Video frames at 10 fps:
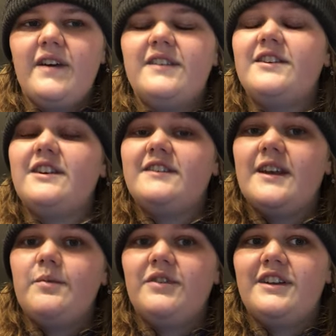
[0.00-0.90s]
as a
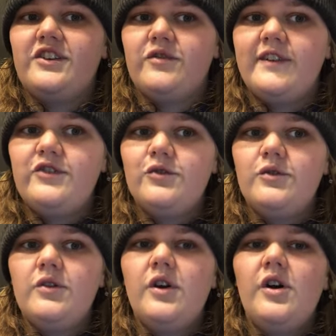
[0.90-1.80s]
disabled individual,